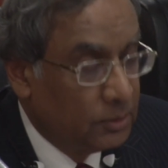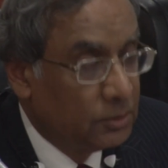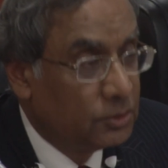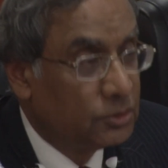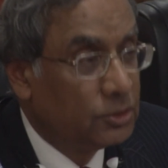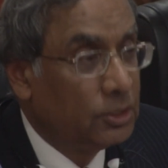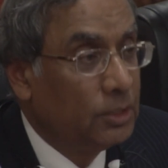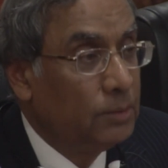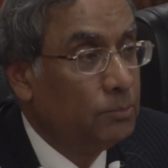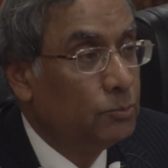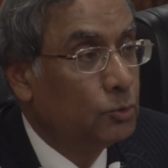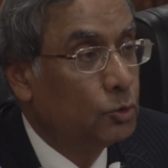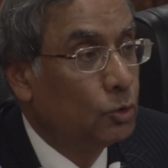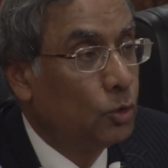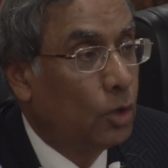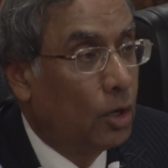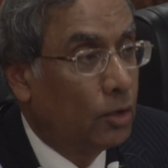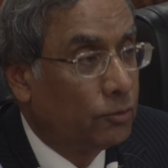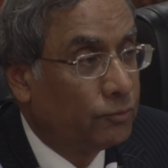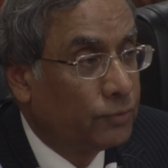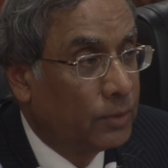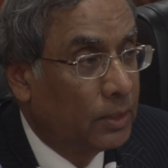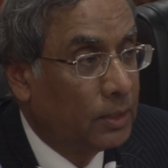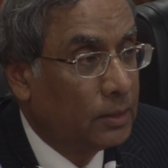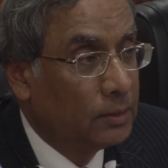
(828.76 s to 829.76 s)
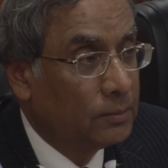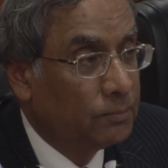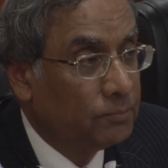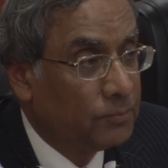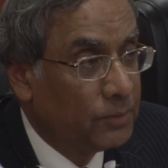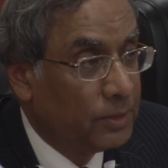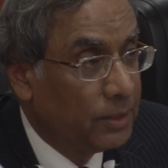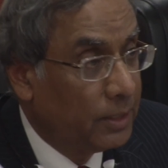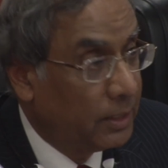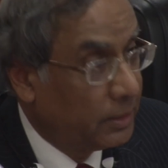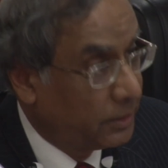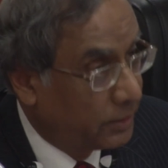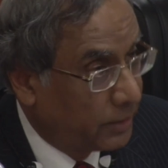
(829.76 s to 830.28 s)
seem to offer
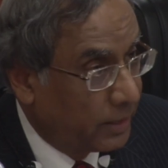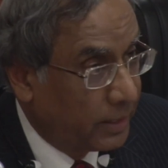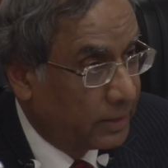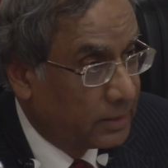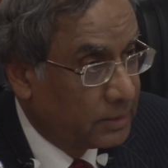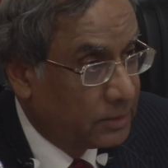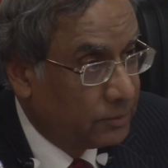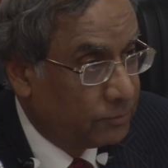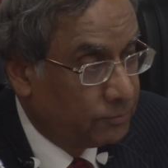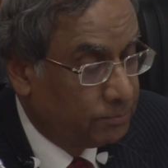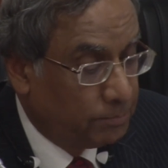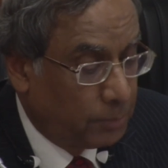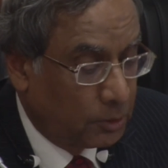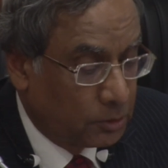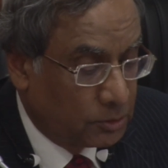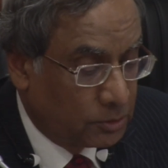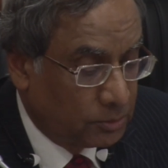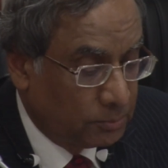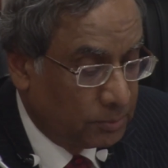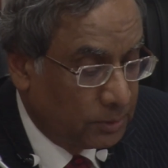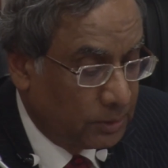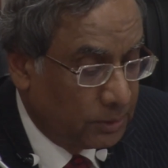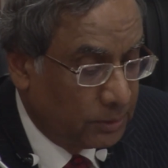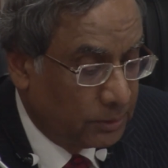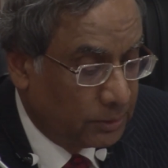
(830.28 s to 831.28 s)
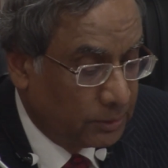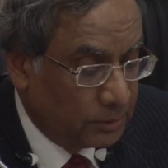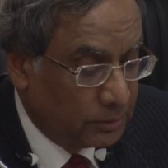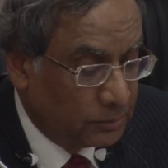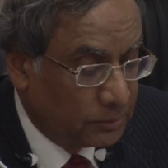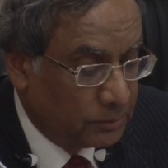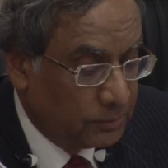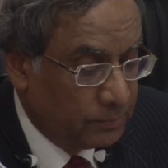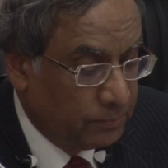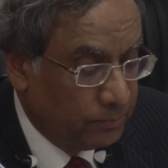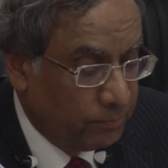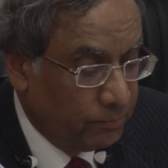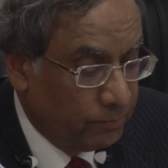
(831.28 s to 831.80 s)
attractive
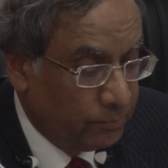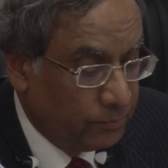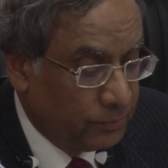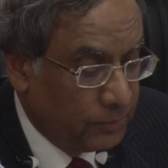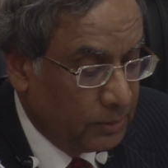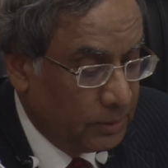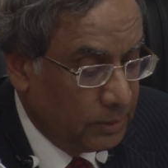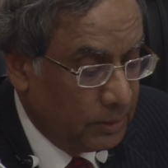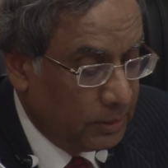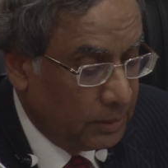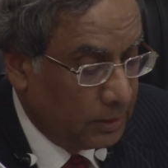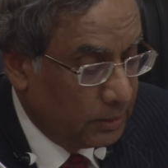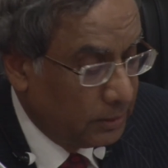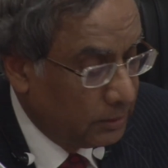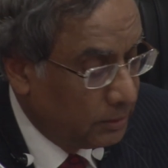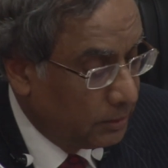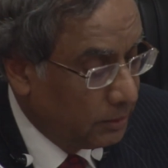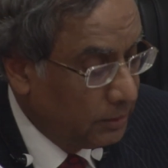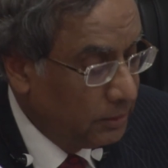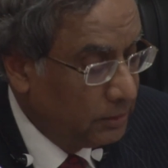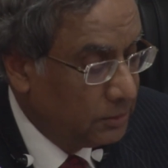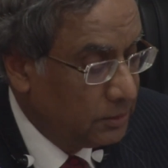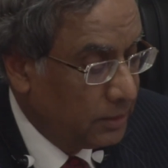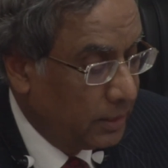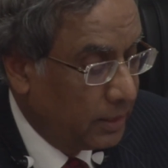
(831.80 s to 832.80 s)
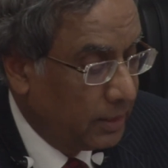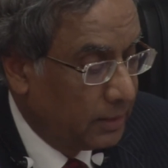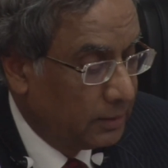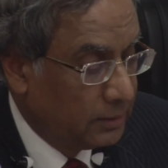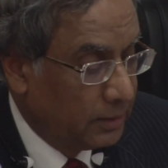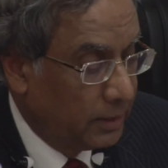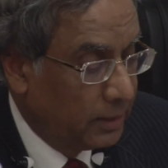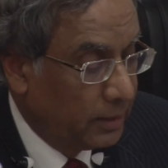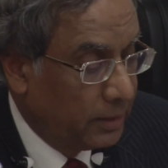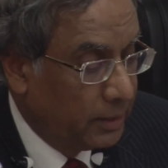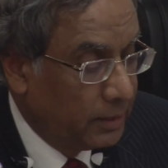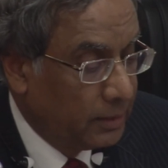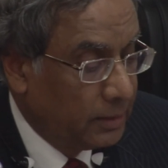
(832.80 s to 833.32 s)
possibilities. In these and
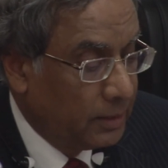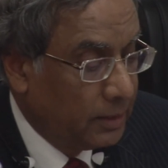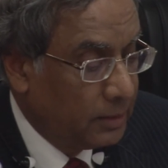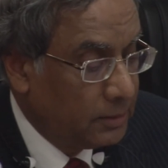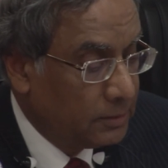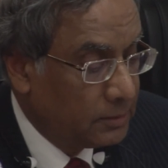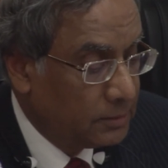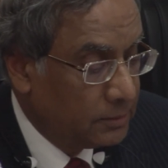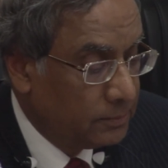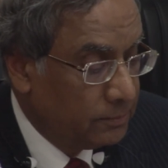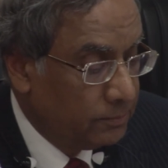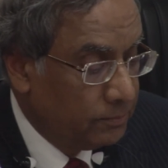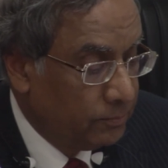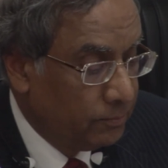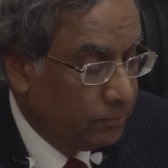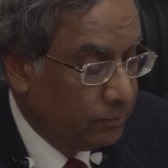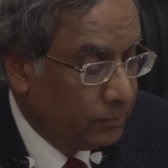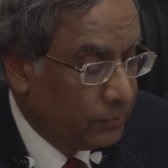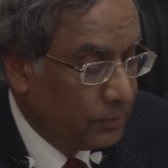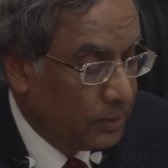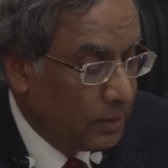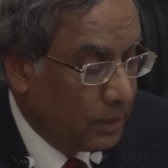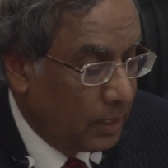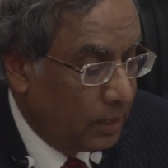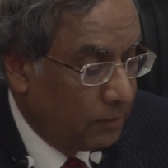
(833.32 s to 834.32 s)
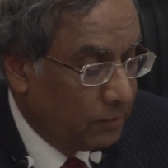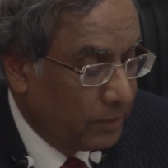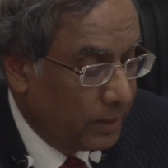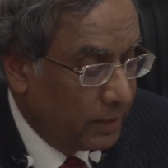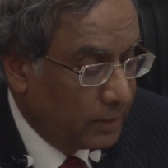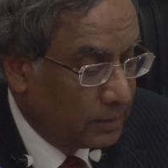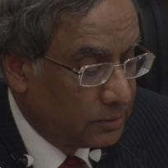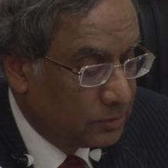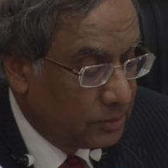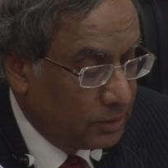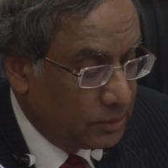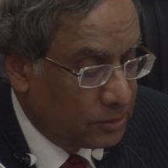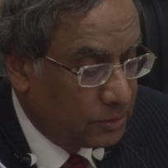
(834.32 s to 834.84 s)
other areas, our
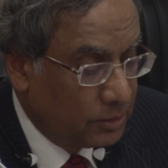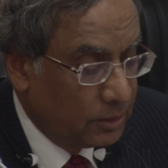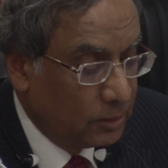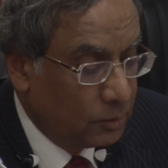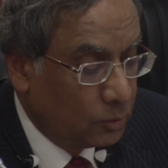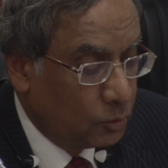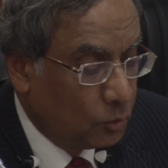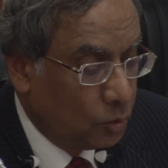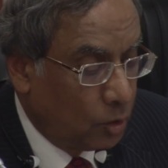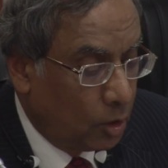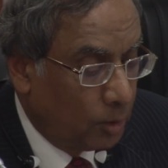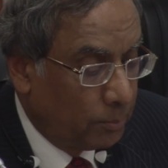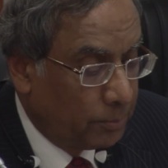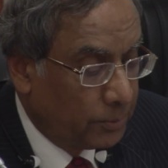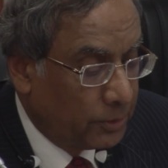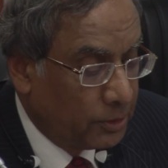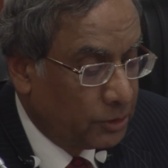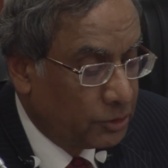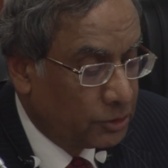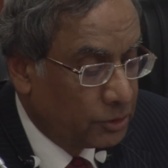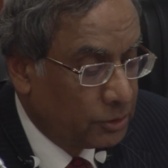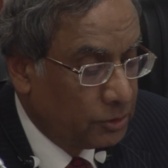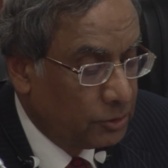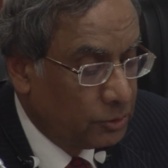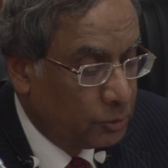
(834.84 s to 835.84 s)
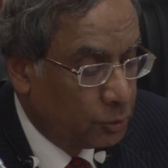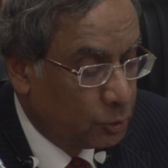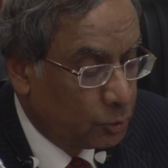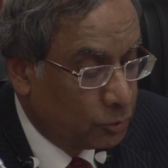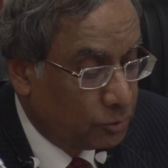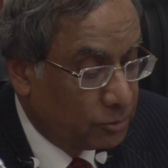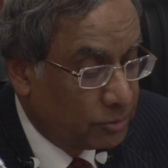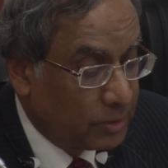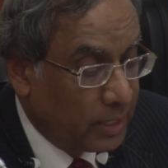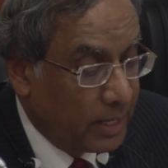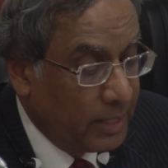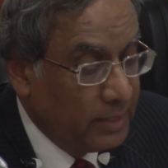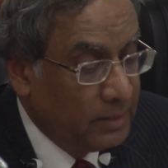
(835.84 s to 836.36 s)
existing cooperation
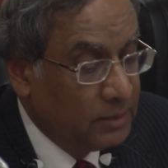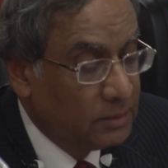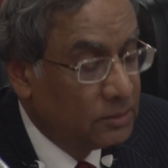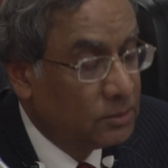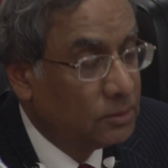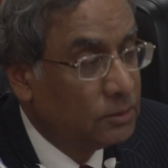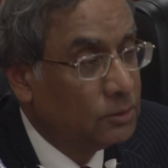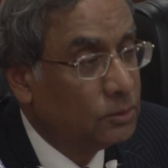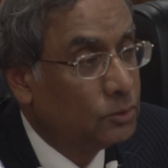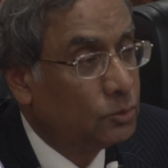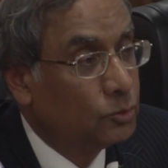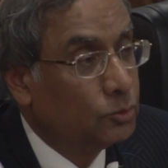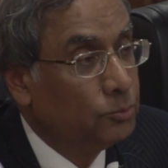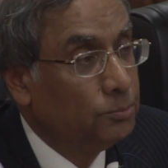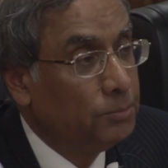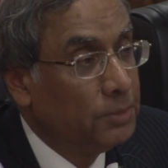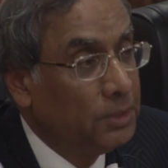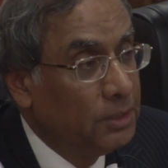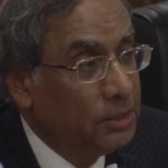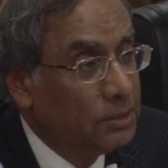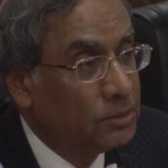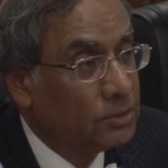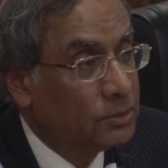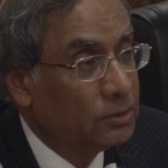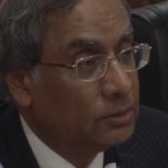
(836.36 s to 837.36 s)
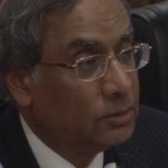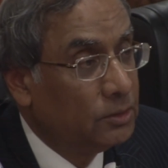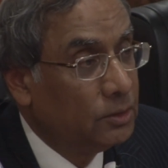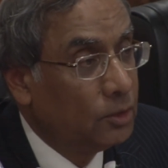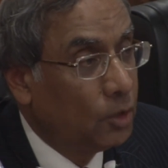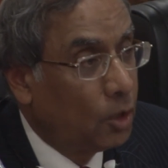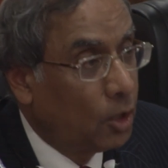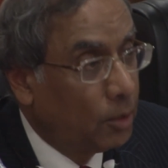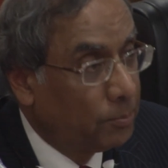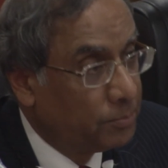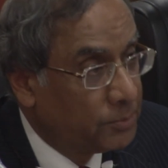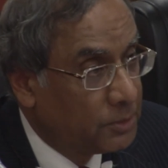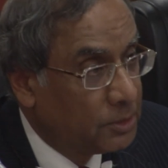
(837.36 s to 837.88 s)
should rise to meet the
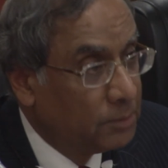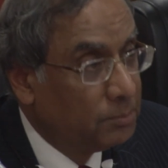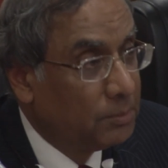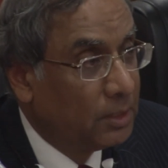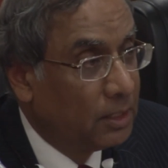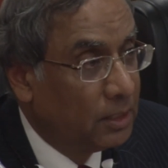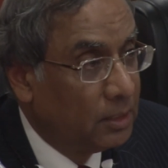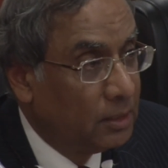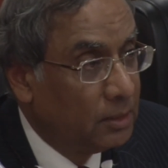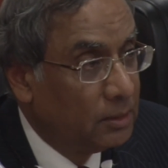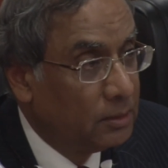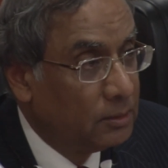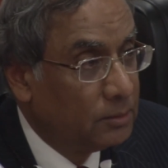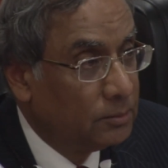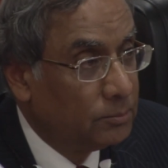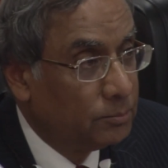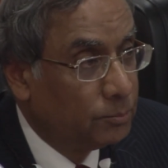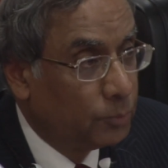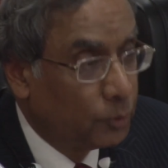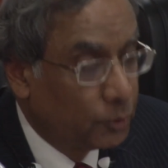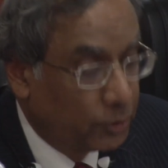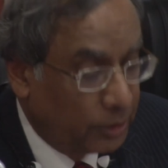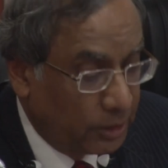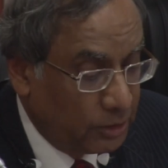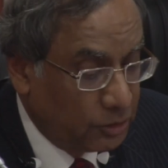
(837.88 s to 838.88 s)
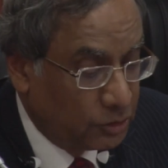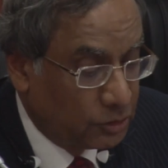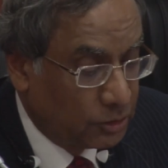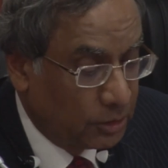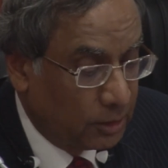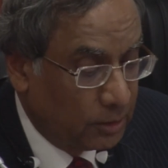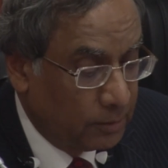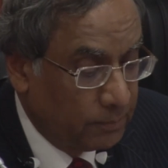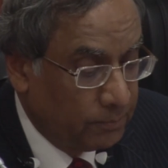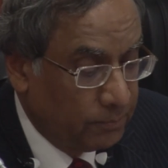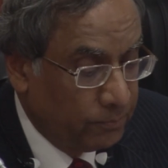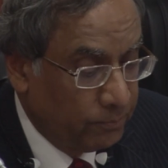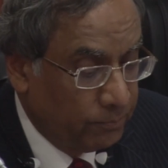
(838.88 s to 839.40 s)
optimal potential.